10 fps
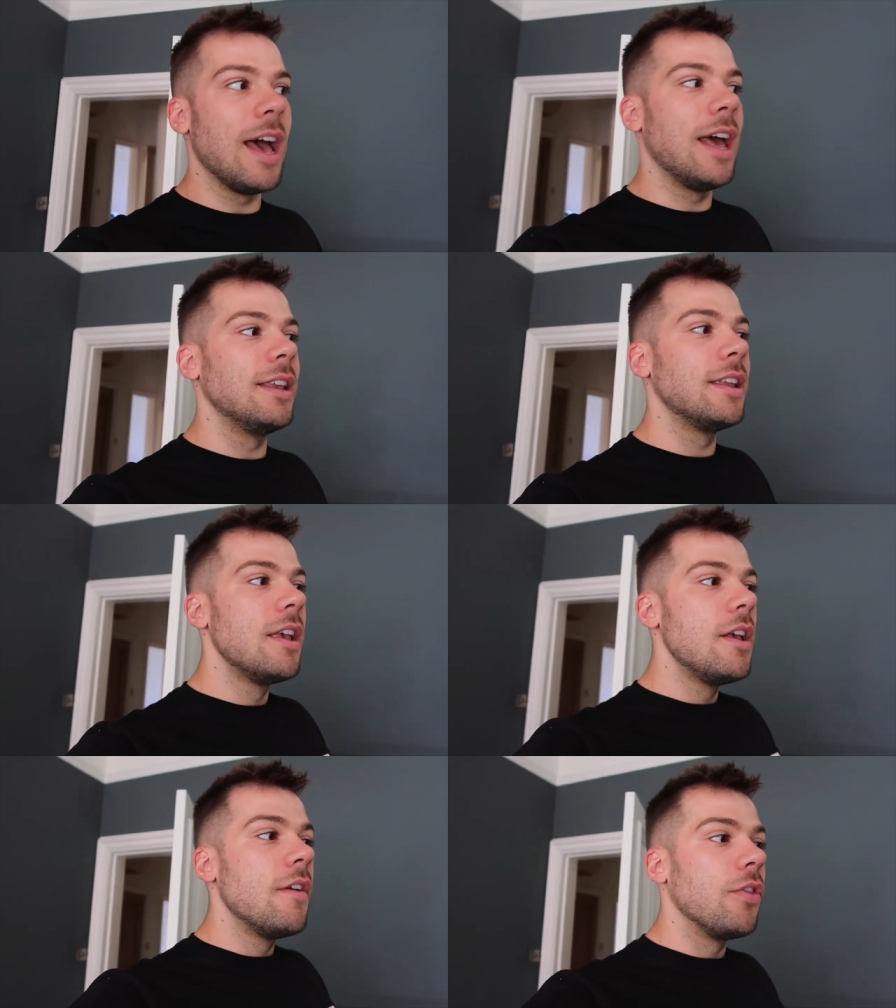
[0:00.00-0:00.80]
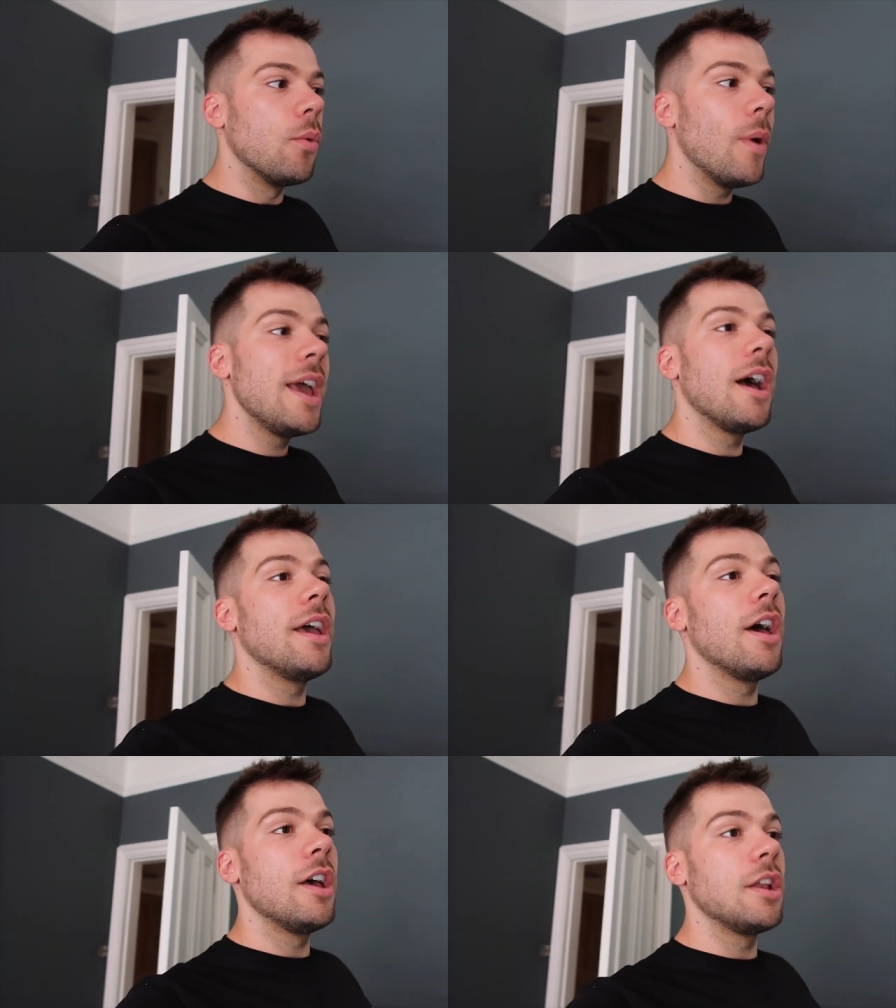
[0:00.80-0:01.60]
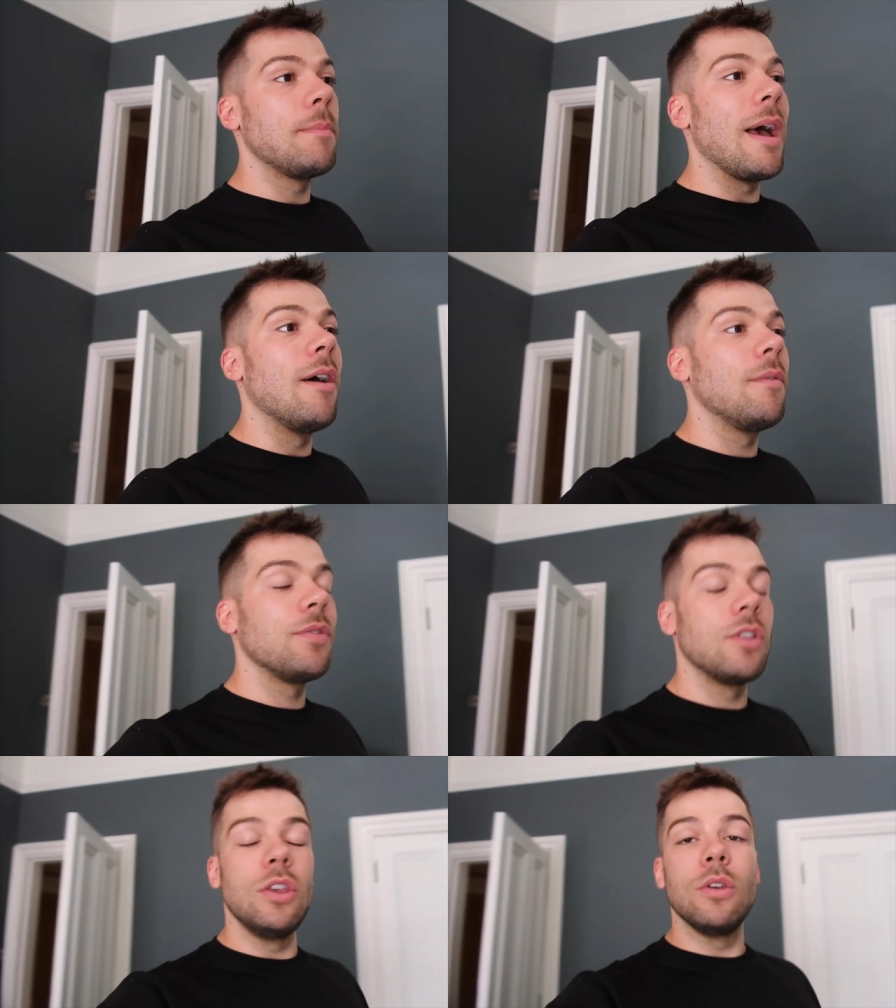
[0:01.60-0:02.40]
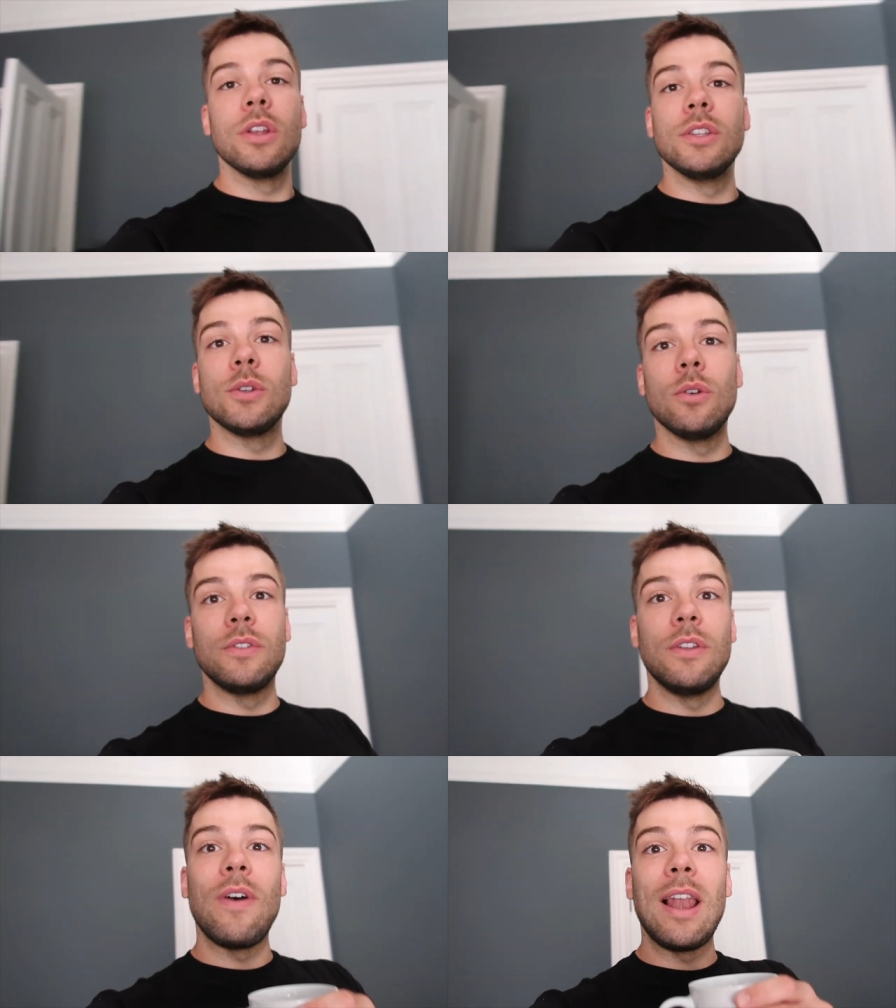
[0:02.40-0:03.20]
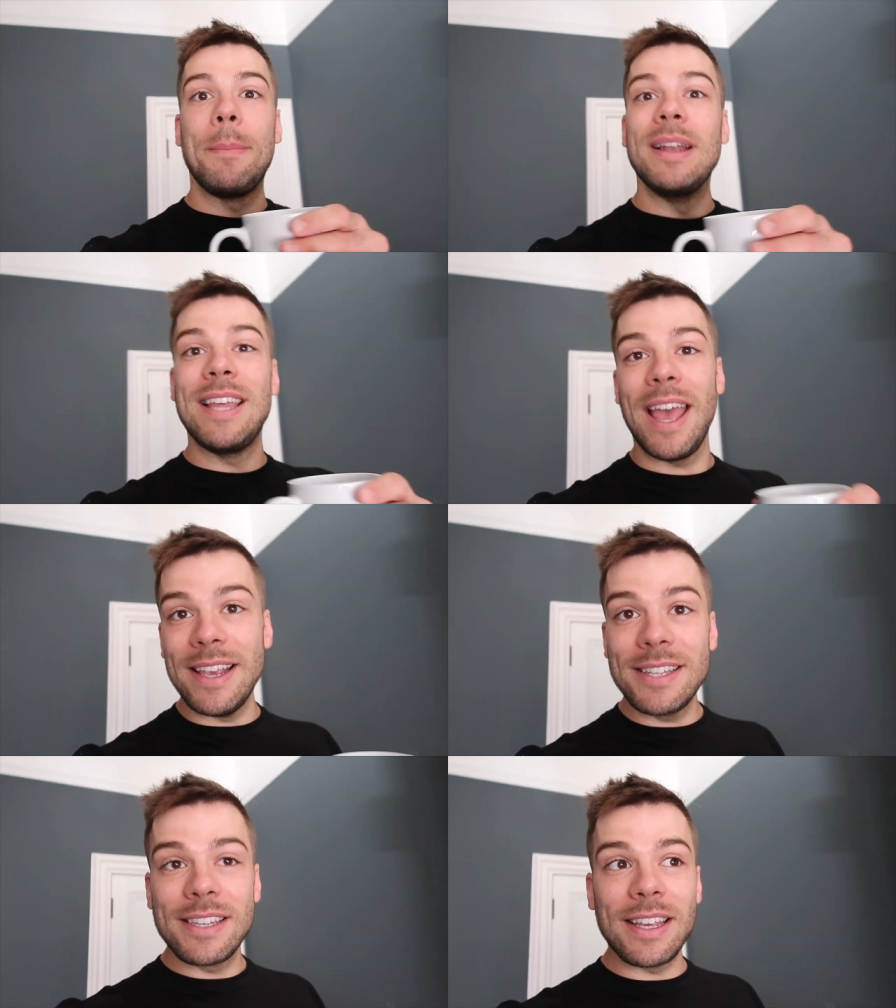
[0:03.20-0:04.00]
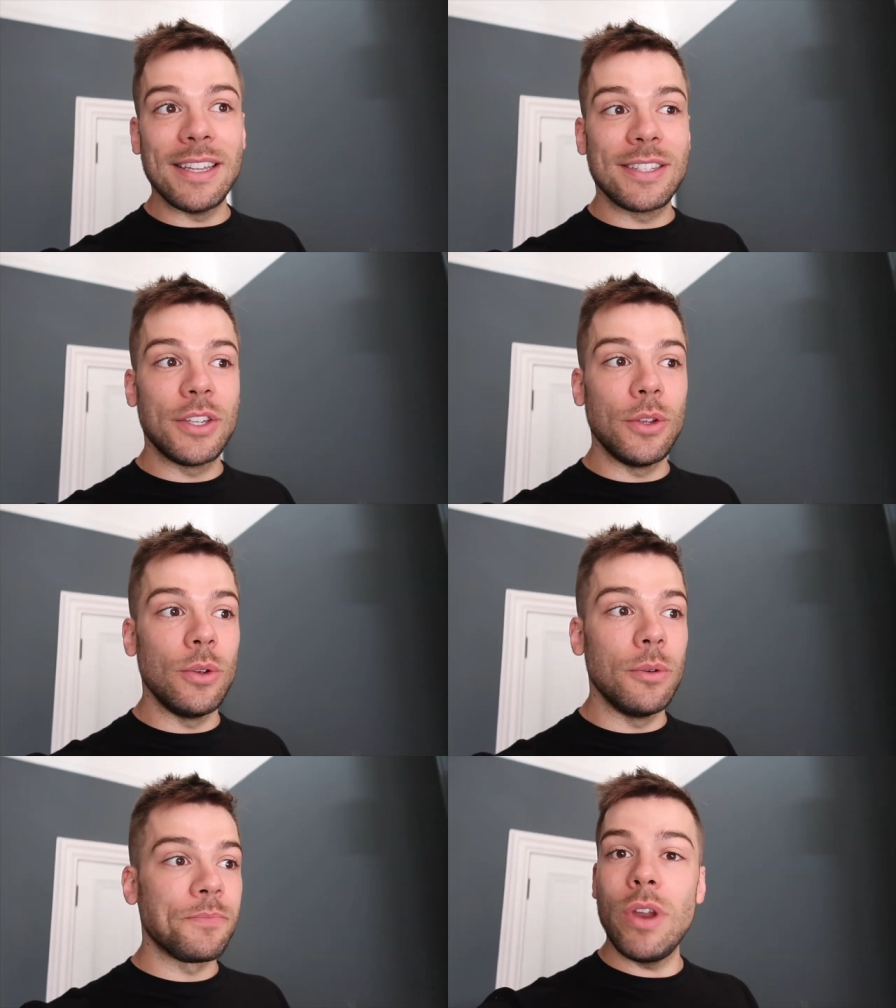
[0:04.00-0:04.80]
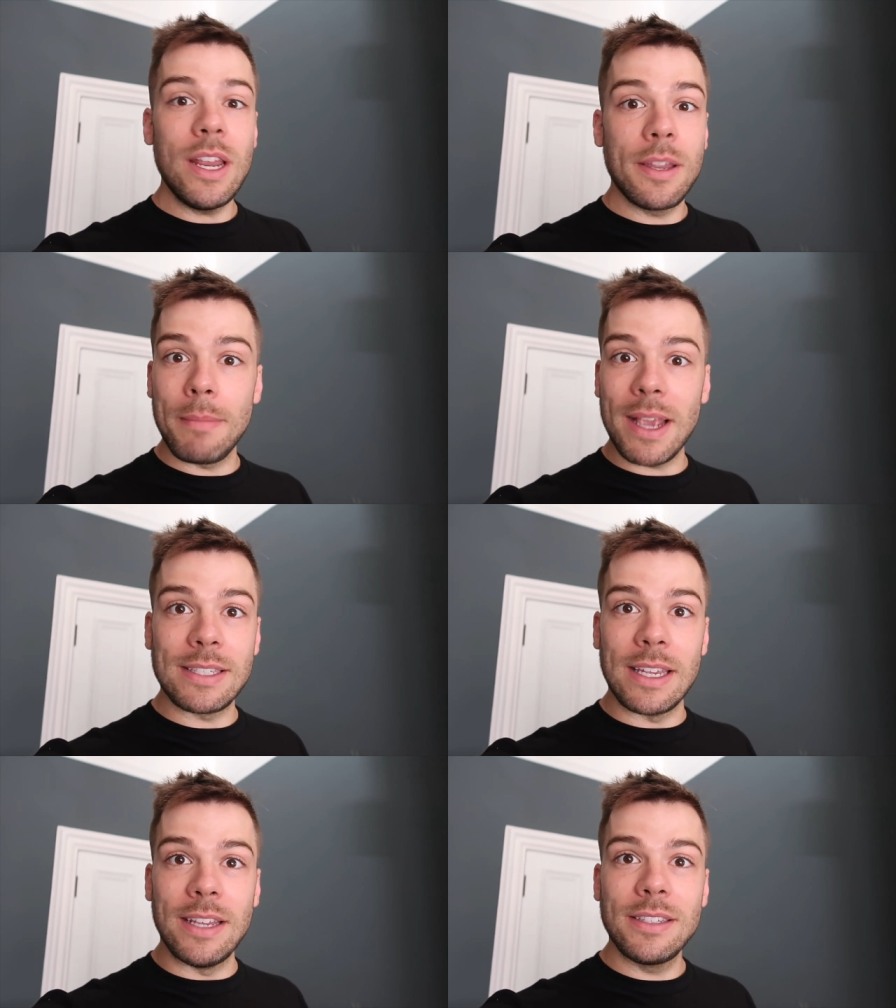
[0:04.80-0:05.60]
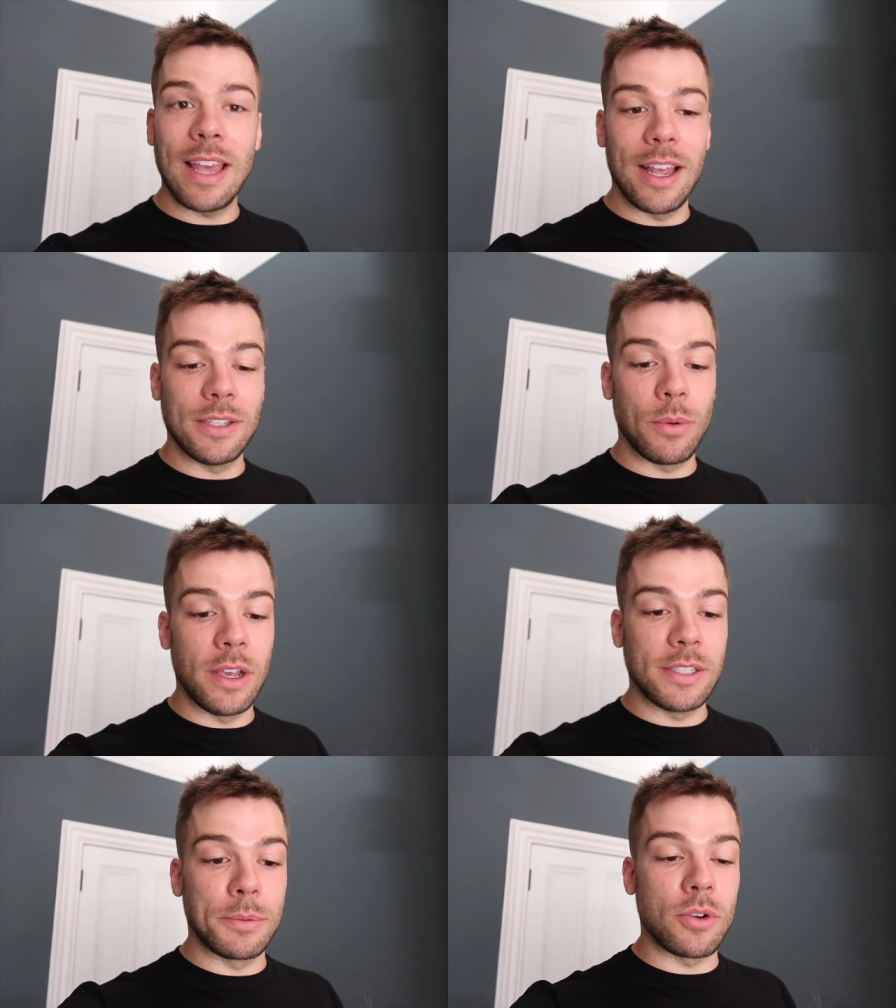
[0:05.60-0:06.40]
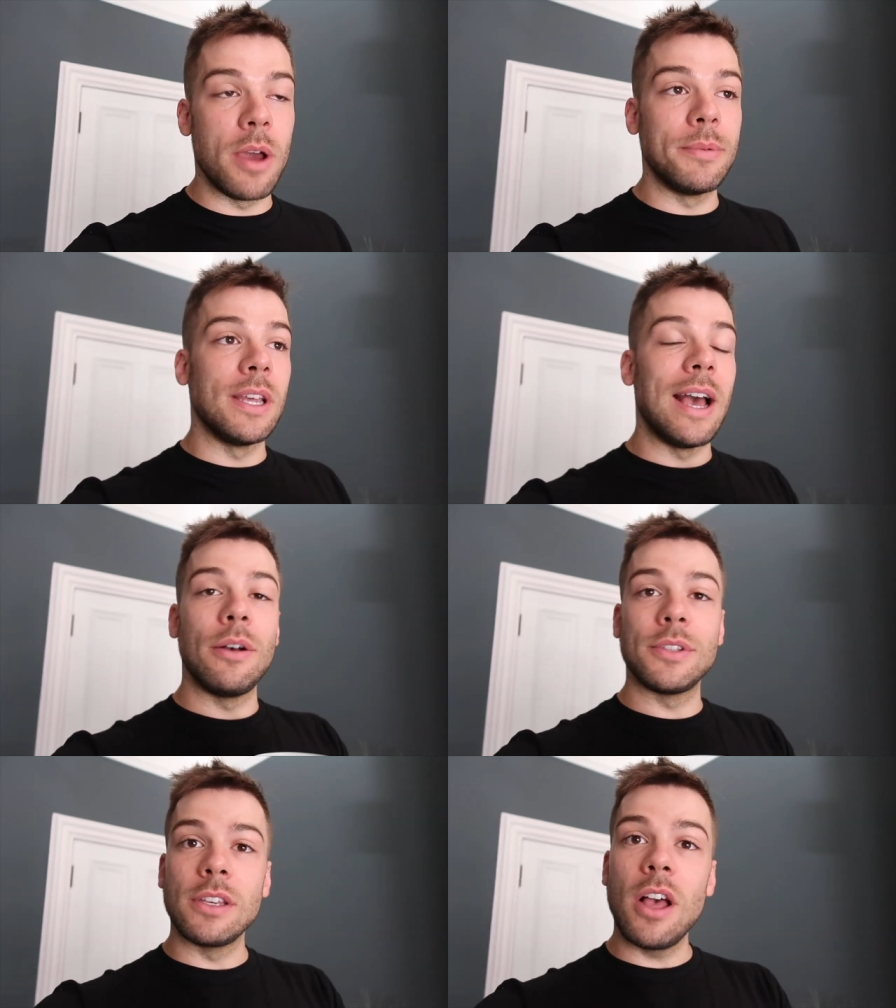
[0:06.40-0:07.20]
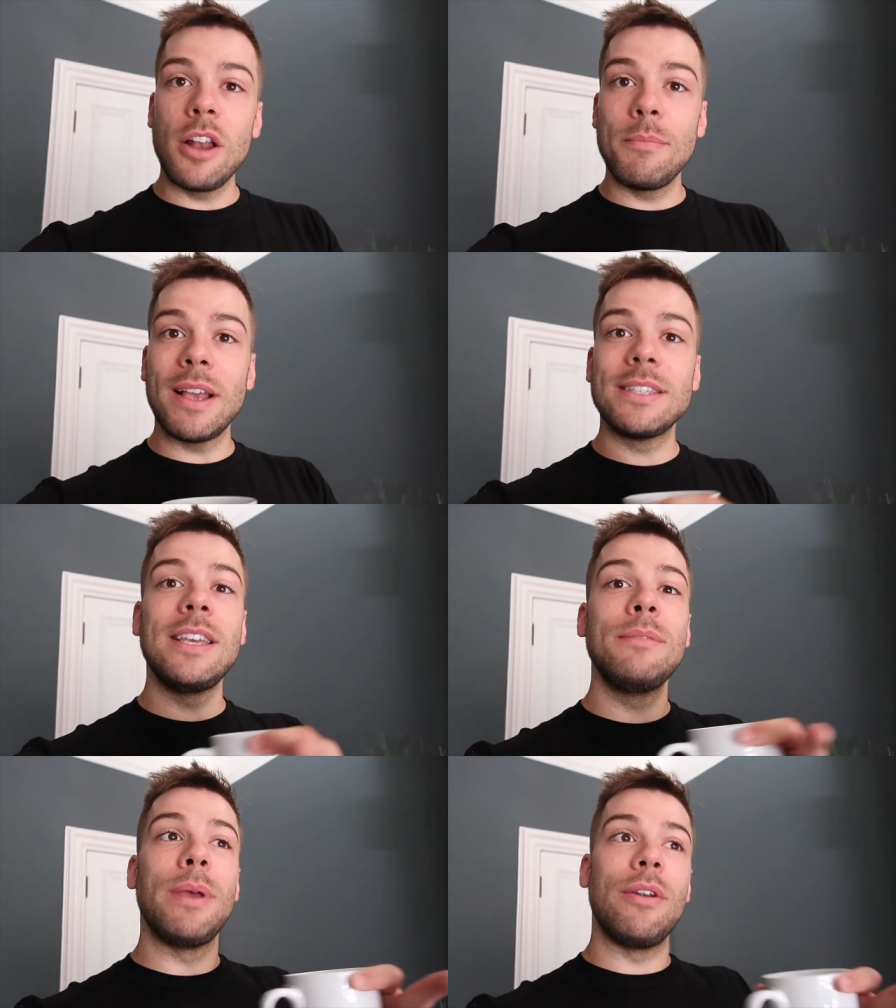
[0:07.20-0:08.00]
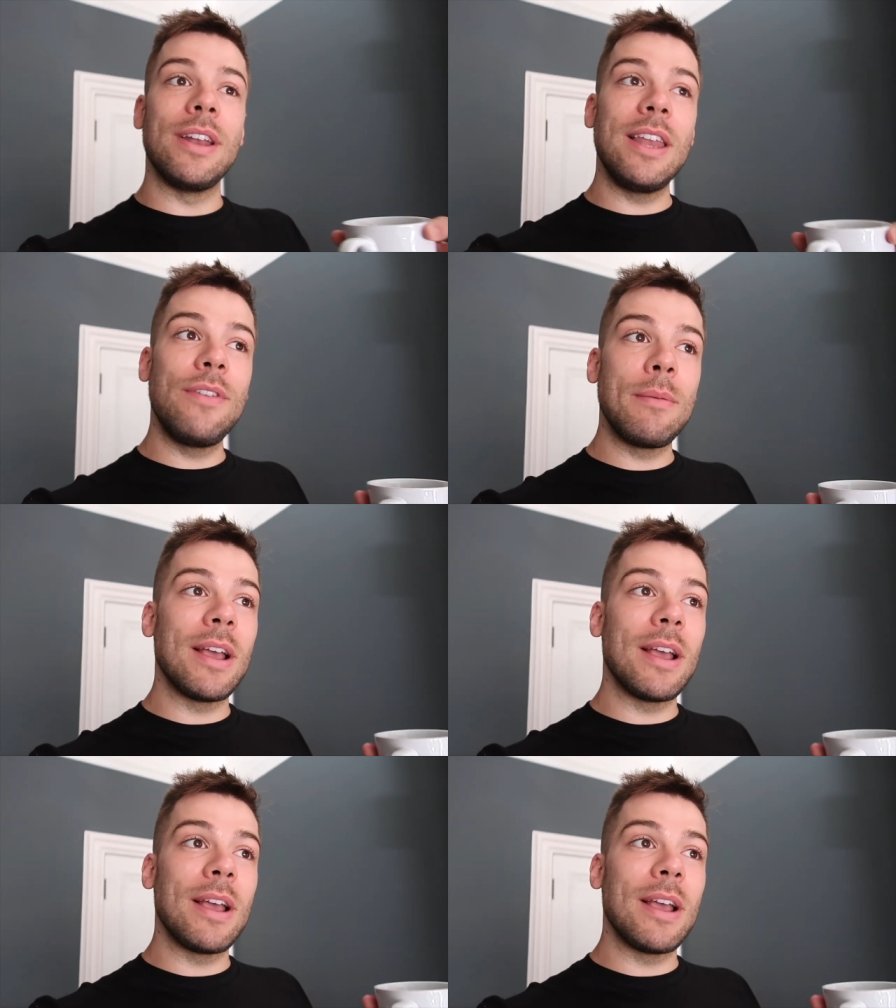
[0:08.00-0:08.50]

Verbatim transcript: And the way I heard about that you can sort of develop a taste is to read magazines, hence why I subscribe to House and Garden magazine, Period Living